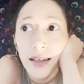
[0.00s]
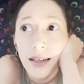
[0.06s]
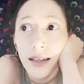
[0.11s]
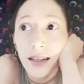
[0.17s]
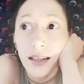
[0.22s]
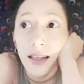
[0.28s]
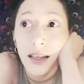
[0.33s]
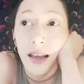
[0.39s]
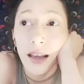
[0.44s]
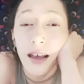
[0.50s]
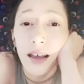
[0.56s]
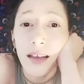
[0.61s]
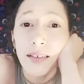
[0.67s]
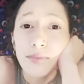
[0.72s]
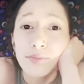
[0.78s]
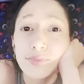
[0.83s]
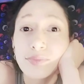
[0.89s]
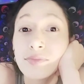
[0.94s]

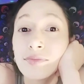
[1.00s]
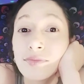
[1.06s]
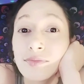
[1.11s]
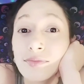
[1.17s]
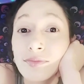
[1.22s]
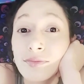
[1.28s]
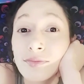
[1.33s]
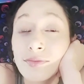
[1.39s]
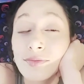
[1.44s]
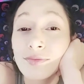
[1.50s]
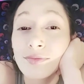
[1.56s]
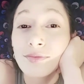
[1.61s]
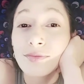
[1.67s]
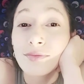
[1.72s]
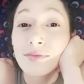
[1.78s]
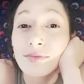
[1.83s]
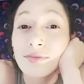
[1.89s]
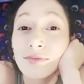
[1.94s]
um,
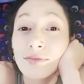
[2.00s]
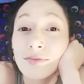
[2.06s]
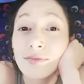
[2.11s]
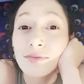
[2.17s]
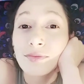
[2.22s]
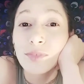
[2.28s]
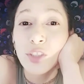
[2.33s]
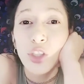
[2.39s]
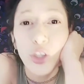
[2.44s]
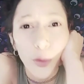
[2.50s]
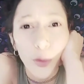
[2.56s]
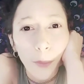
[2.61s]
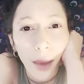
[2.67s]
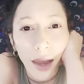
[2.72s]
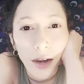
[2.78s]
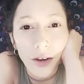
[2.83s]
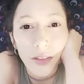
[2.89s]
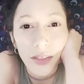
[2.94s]
you're
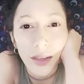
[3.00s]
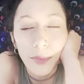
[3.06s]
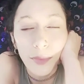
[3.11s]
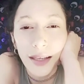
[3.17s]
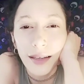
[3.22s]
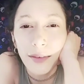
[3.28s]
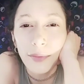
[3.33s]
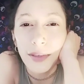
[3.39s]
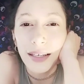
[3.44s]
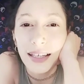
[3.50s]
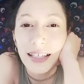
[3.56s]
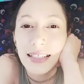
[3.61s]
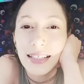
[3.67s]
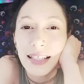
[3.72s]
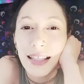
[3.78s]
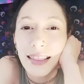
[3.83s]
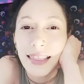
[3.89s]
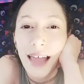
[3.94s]
better than me, because
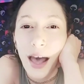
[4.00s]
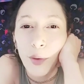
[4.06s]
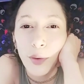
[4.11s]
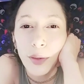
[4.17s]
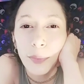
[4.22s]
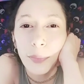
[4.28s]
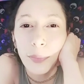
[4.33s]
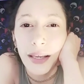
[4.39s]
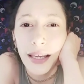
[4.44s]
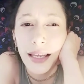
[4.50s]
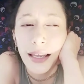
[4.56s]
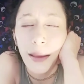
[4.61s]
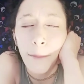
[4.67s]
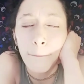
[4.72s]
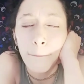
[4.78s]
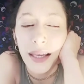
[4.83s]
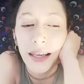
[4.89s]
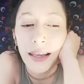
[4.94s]
that would be
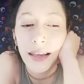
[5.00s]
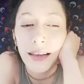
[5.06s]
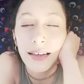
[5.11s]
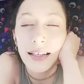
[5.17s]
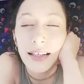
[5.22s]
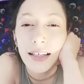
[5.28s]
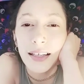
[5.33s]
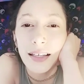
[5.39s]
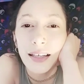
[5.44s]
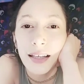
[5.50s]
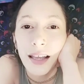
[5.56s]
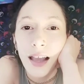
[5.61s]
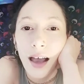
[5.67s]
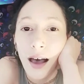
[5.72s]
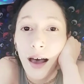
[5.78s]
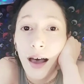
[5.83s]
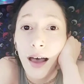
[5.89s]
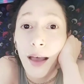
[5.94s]
me
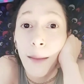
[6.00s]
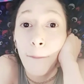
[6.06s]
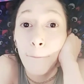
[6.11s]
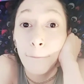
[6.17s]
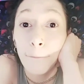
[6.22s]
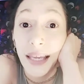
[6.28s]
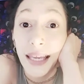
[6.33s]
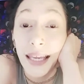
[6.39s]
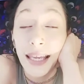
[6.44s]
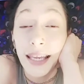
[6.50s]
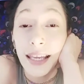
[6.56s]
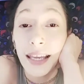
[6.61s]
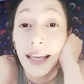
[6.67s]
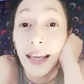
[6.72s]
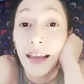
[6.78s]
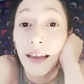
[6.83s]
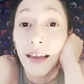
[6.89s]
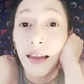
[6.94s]
uh, being
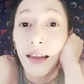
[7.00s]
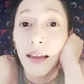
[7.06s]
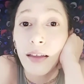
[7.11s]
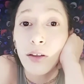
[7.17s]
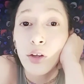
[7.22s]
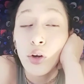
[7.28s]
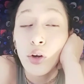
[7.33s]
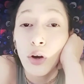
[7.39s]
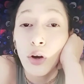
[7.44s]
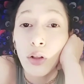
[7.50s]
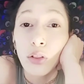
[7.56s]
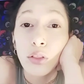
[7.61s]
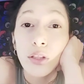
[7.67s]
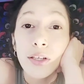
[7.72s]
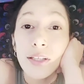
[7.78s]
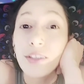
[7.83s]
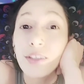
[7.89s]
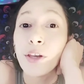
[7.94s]
a, li-
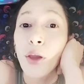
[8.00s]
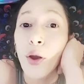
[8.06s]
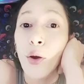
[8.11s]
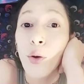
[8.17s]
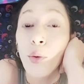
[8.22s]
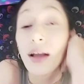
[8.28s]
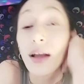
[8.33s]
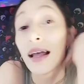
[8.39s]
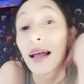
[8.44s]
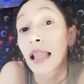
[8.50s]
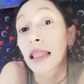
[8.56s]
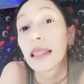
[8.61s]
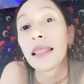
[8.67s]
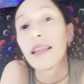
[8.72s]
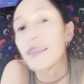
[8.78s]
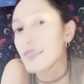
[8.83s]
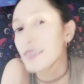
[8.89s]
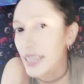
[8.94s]
you know,
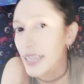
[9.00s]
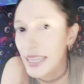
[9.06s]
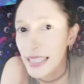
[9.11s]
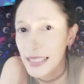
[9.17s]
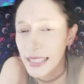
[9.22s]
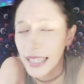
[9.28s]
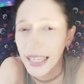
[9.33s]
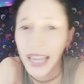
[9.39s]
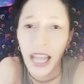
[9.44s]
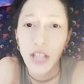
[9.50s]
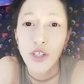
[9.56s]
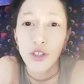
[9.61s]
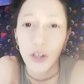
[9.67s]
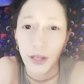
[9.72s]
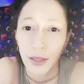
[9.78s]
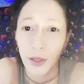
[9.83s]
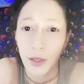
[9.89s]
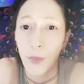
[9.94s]
listening to Kendrick
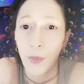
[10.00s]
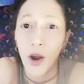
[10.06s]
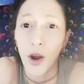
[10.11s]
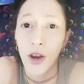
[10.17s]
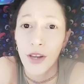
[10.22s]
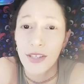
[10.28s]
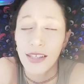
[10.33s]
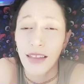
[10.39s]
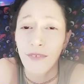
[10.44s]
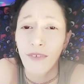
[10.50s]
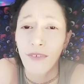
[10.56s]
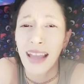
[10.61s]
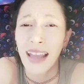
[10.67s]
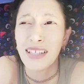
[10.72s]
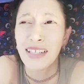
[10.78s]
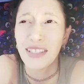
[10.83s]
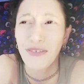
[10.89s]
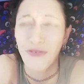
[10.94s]
Lamar's
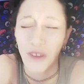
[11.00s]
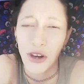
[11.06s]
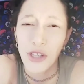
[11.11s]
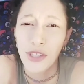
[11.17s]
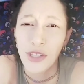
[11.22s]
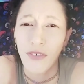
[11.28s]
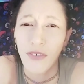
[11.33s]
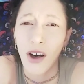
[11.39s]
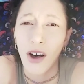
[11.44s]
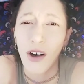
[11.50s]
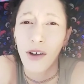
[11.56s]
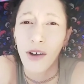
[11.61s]
advice, first of all.